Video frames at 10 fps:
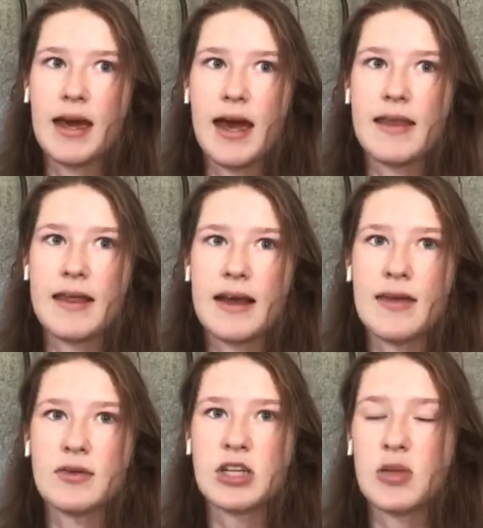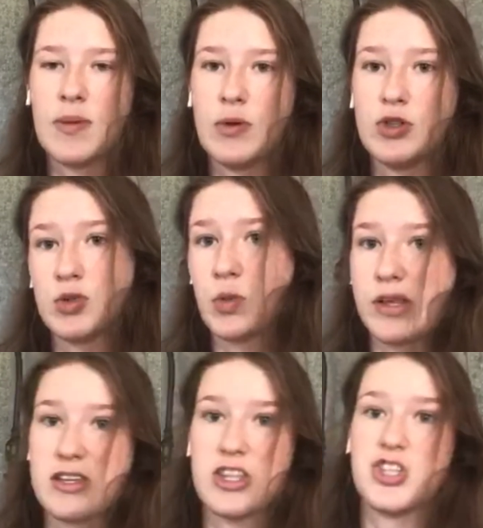And then there was other people who just
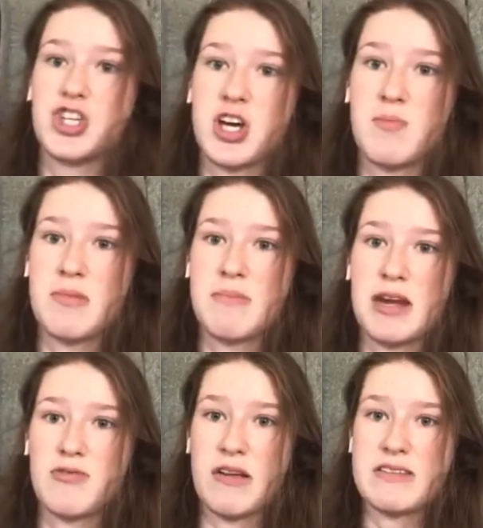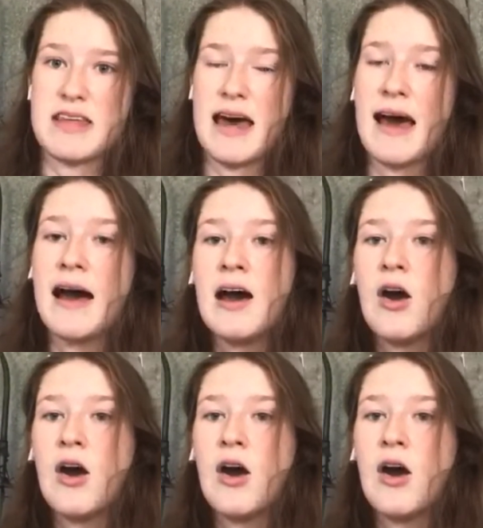went to the gym, made friends there,